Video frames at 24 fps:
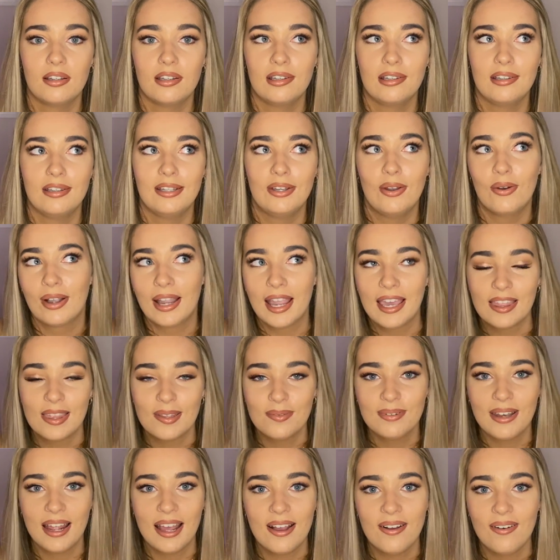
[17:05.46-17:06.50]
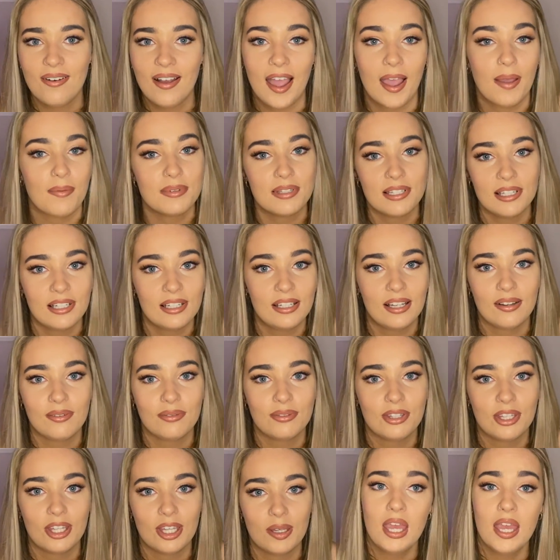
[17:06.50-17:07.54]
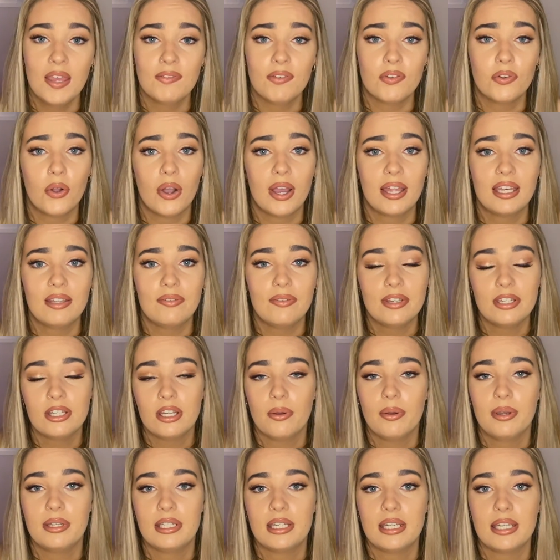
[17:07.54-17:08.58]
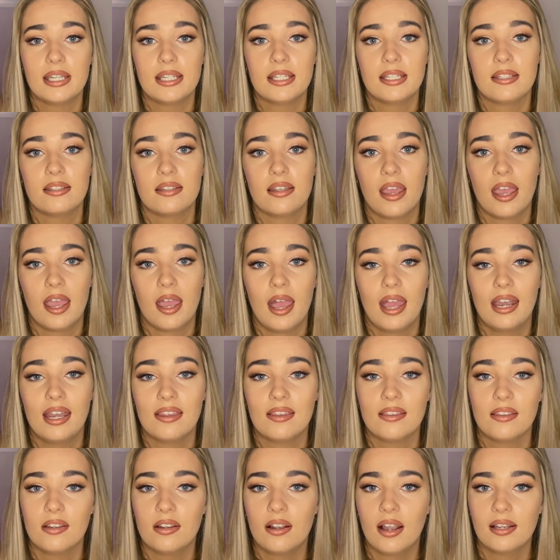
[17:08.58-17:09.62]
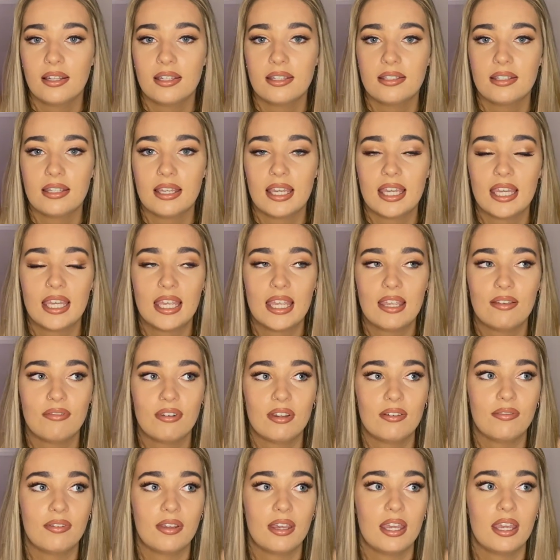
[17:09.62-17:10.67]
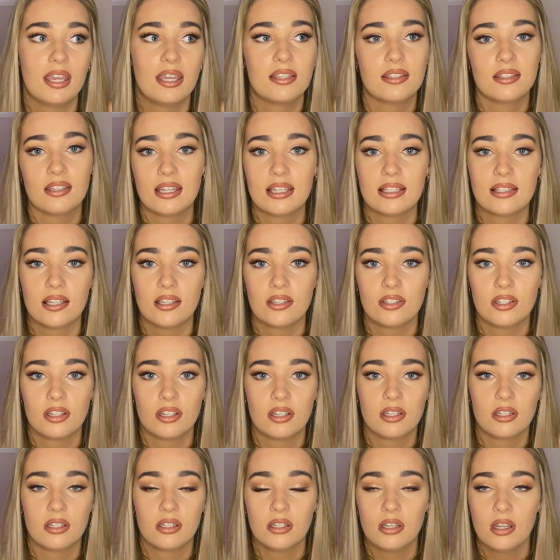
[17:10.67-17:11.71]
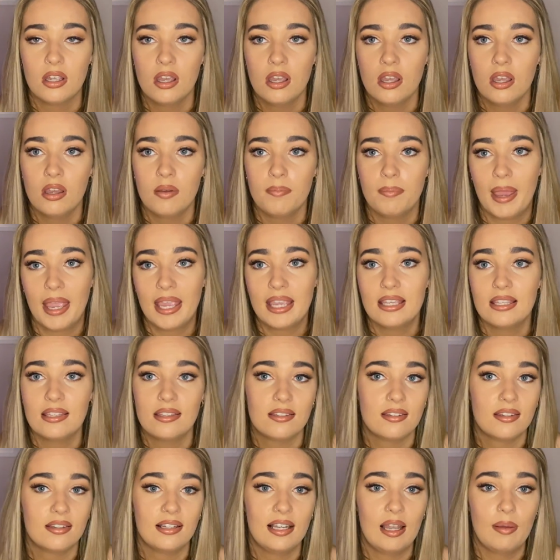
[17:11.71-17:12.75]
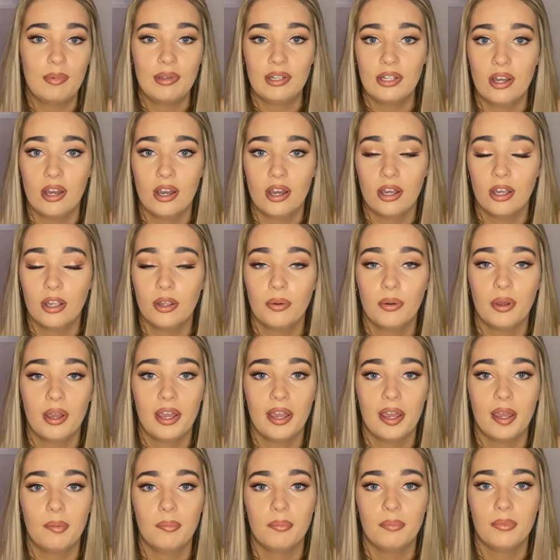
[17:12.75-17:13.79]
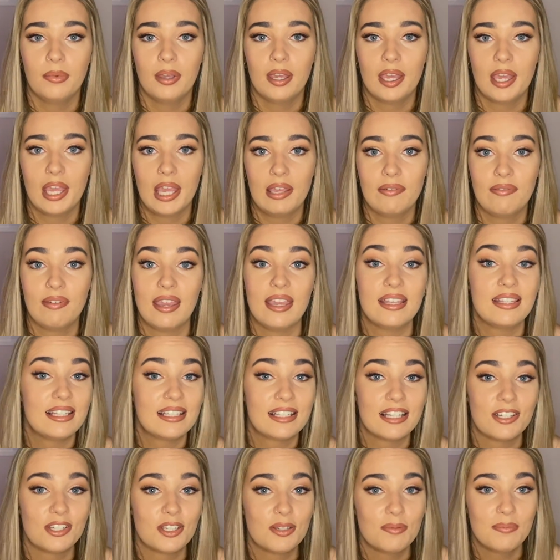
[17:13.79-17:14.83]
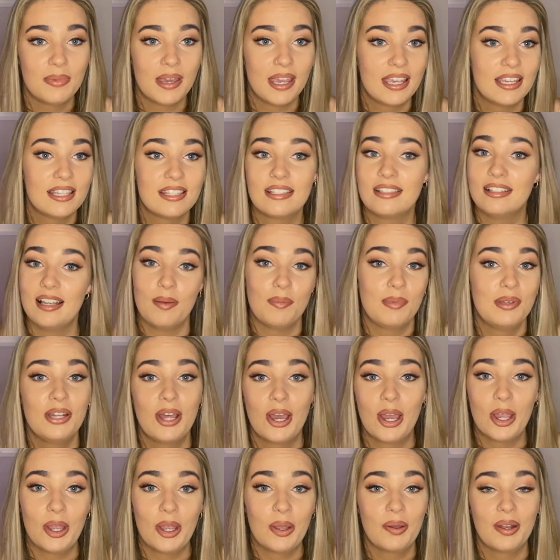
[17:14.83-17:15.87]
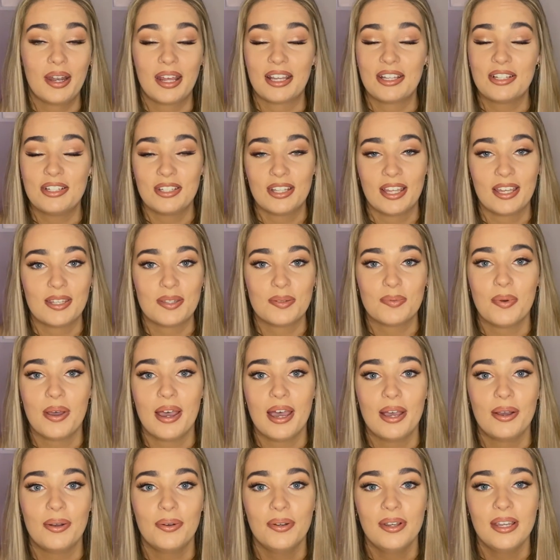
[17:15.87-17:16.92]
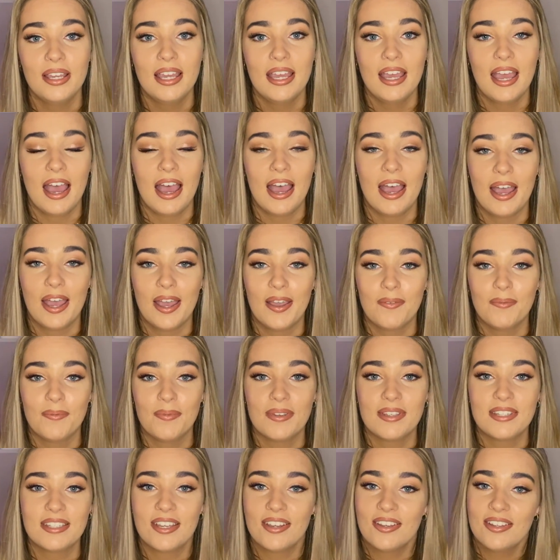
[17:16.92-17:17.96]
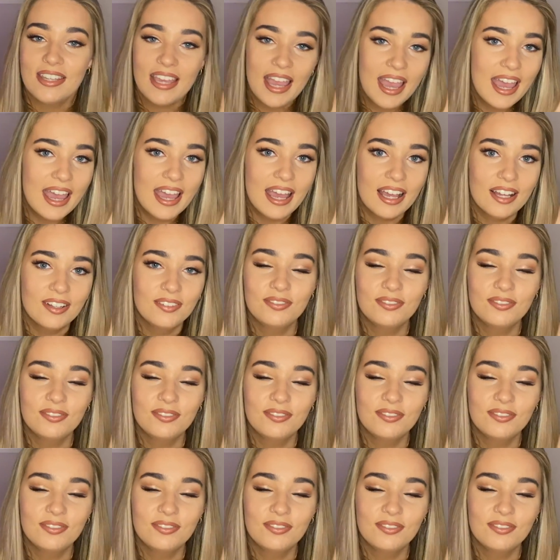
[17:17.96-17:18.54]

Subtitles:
not get them now. I absolutely love them. If you've got any video ideas, anything you'd like to see, even if it isn't extension based, let me know. If it is extension based, let me know and I can do that as well. So yeah,